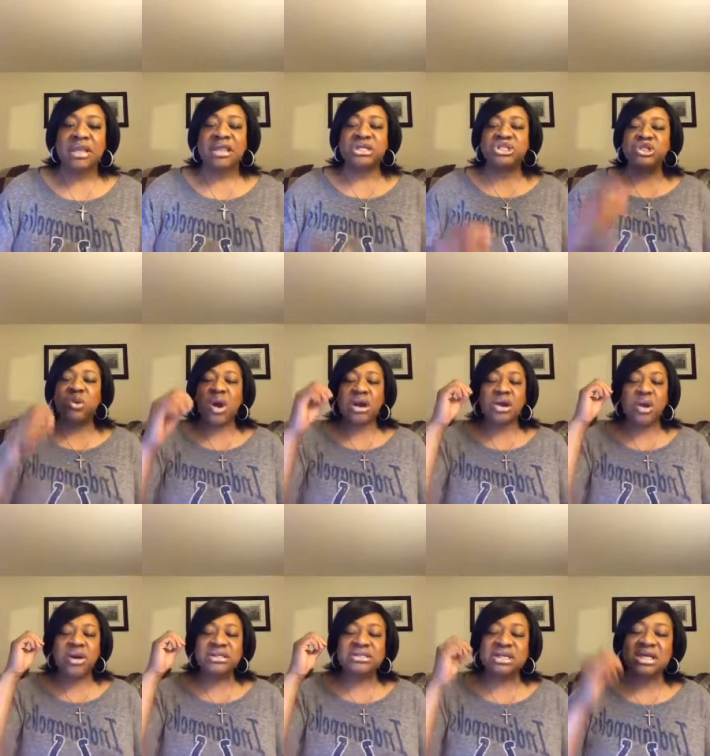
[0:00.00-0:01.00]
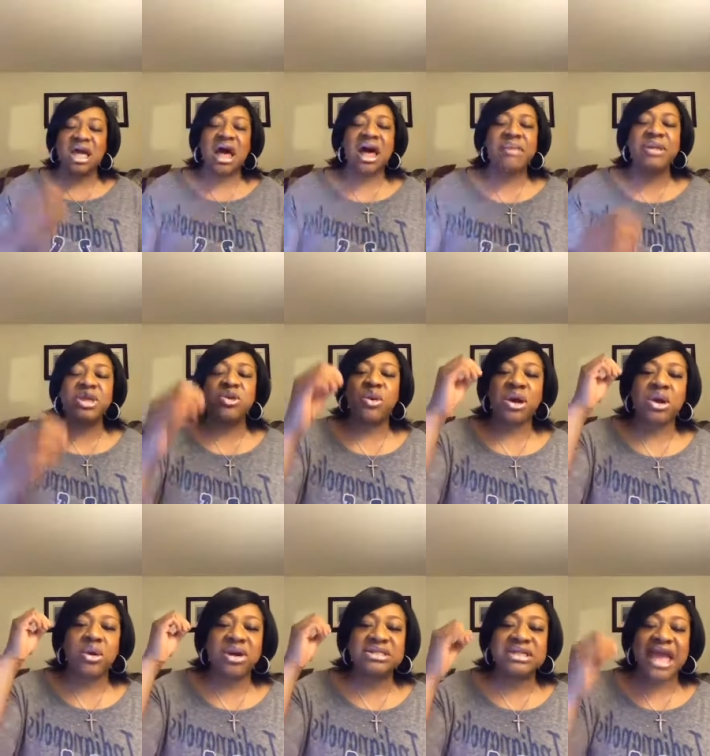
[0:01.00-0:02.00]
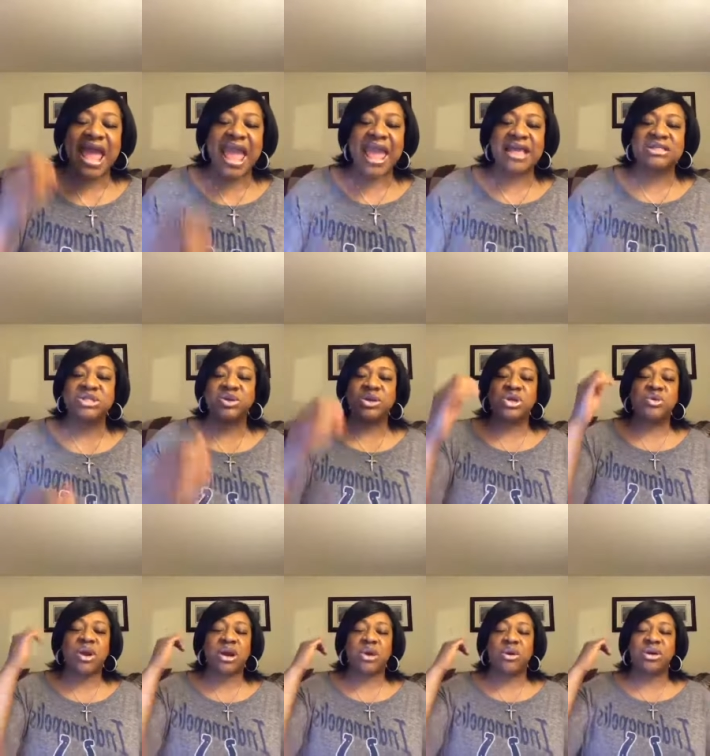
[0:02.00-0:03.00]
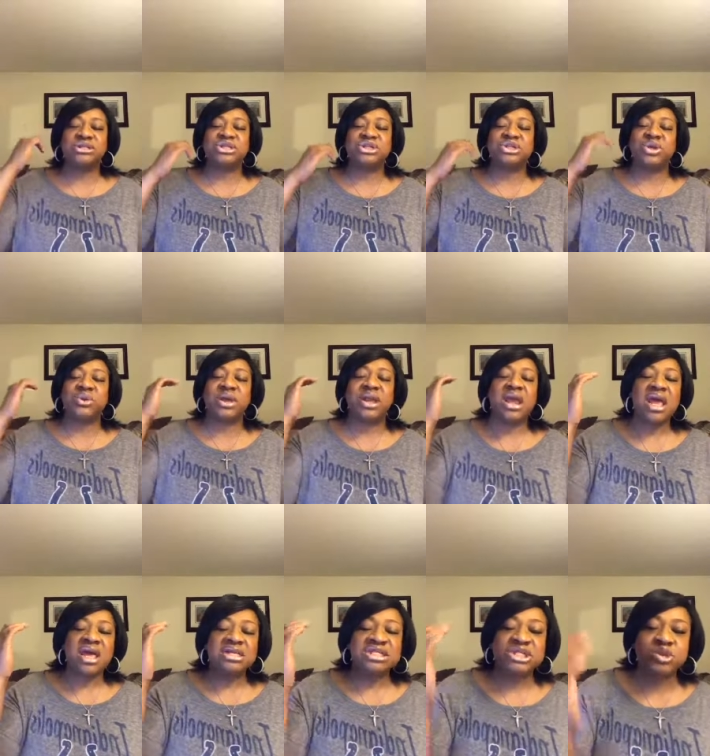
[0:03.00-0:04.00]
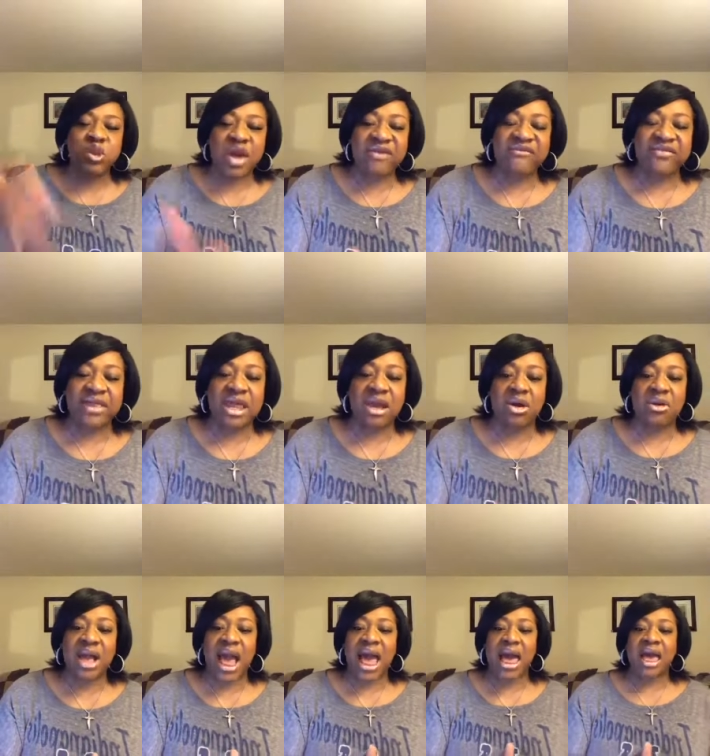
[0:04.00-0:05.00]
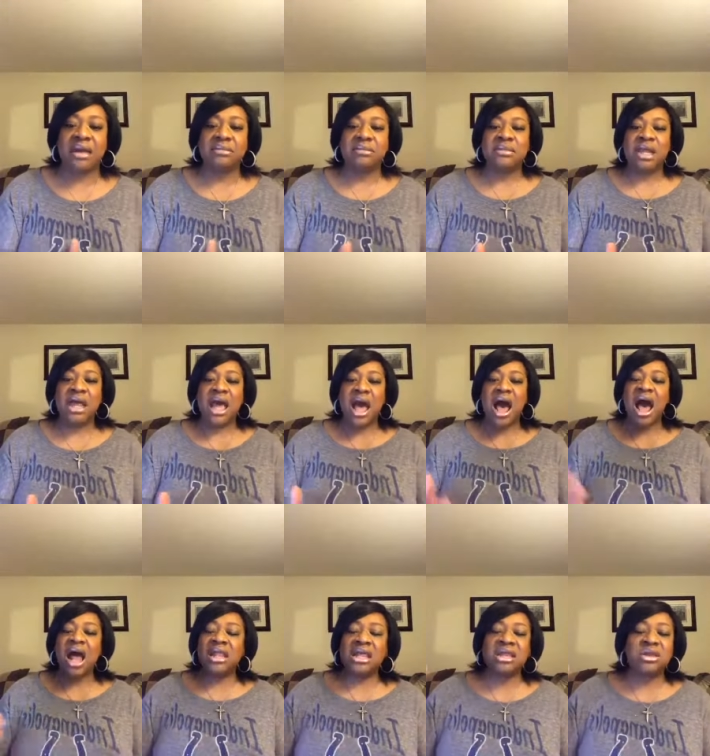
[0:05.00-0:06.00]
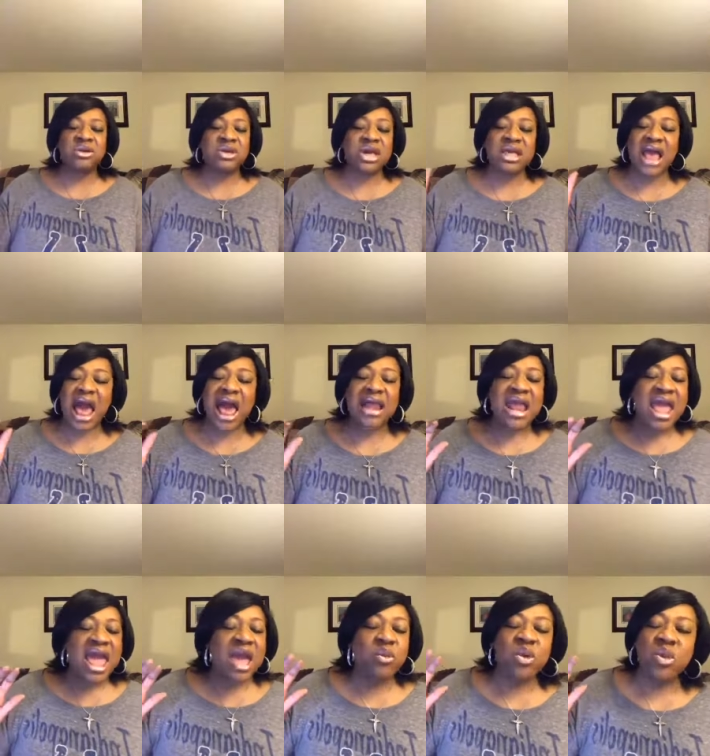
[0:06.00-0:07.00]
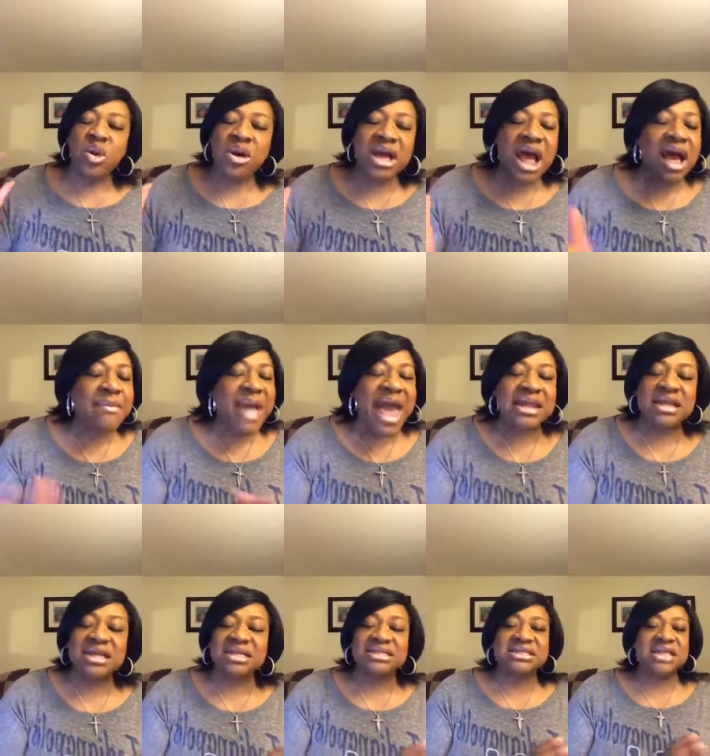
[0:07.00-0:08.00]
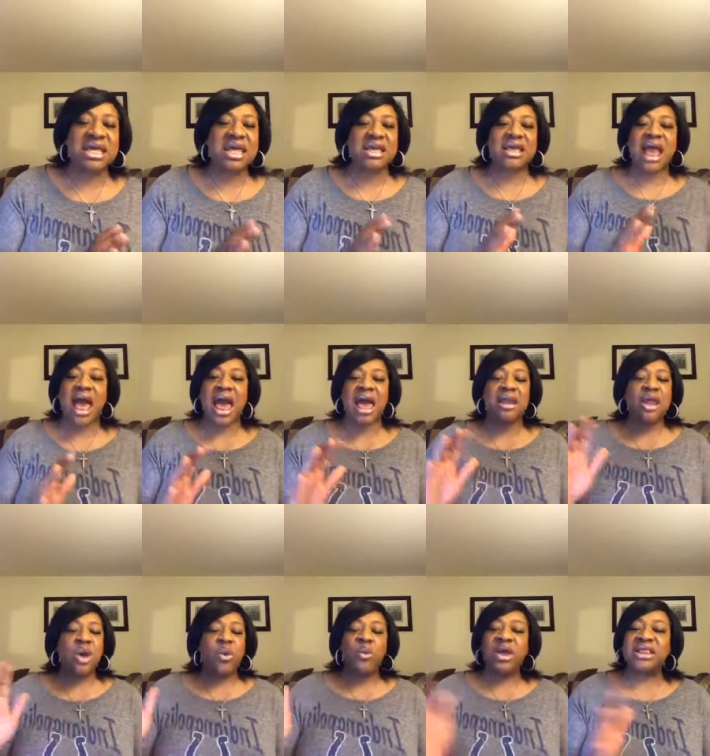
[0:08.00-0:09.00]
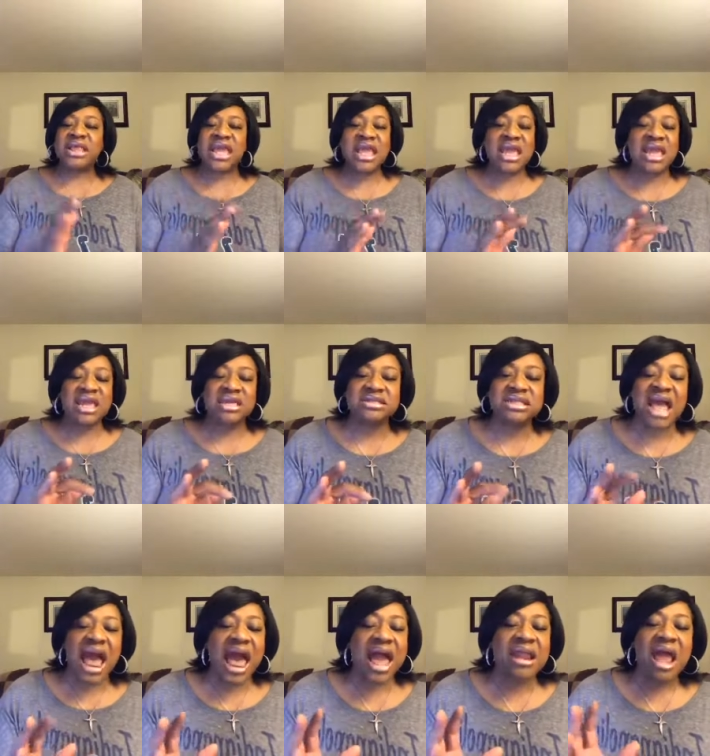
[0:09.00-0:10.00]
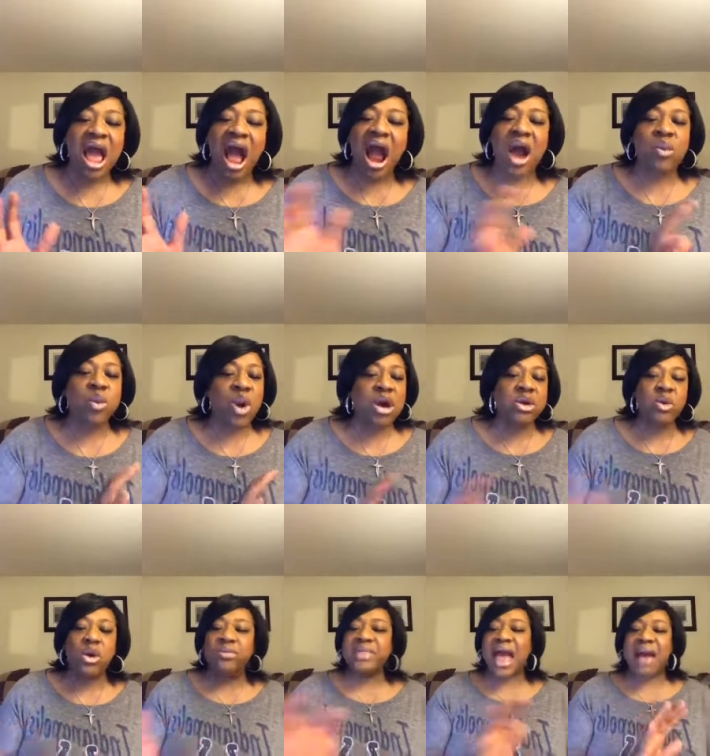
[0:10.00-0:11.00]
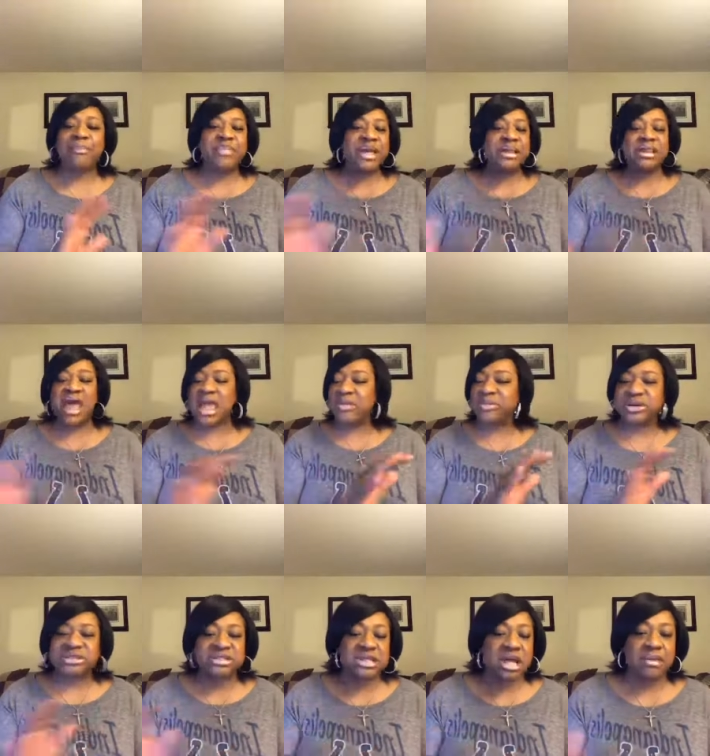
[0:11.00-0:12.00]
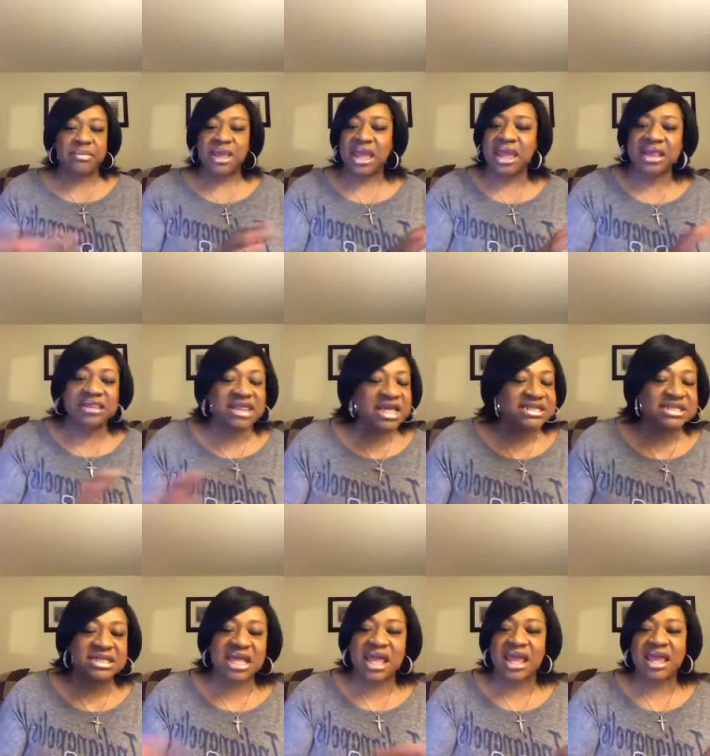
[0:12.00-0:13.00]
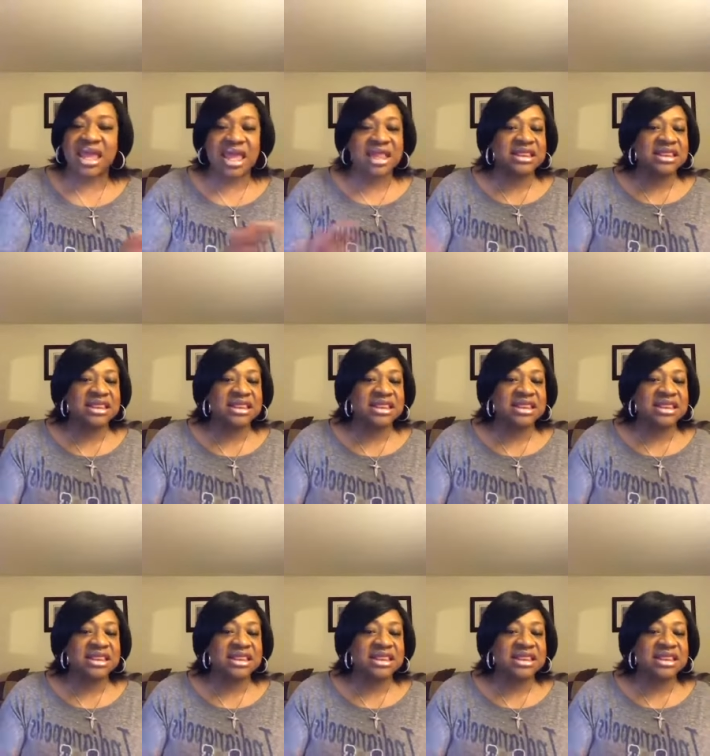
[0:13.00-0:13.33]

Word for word: that you are going to come and you are going to answer and you are going to do it swiftly, oh God. Hallelujah, God. And we will come out of this thing, God, with ease, God. Our work will not be laborsome in this thing,